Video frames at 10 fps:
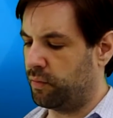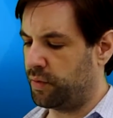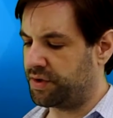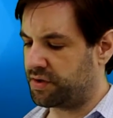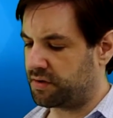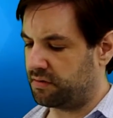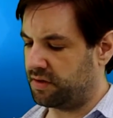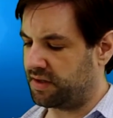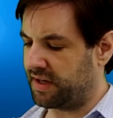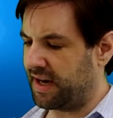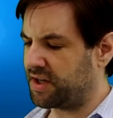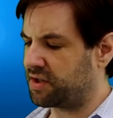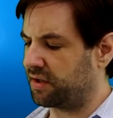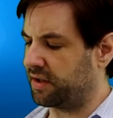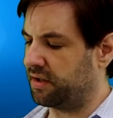Which you can
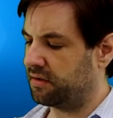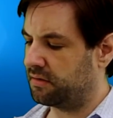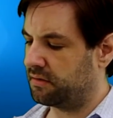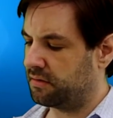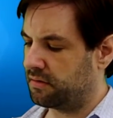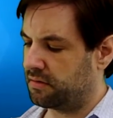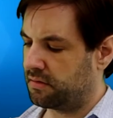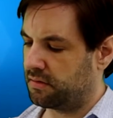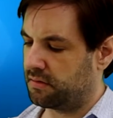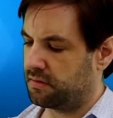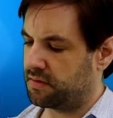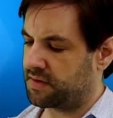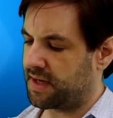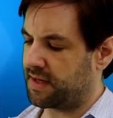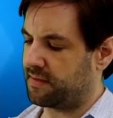actually
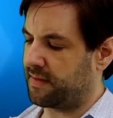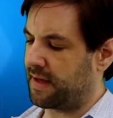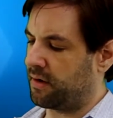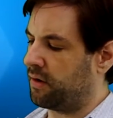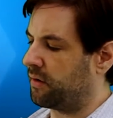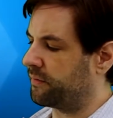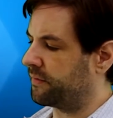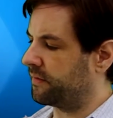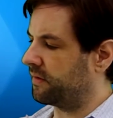take that off,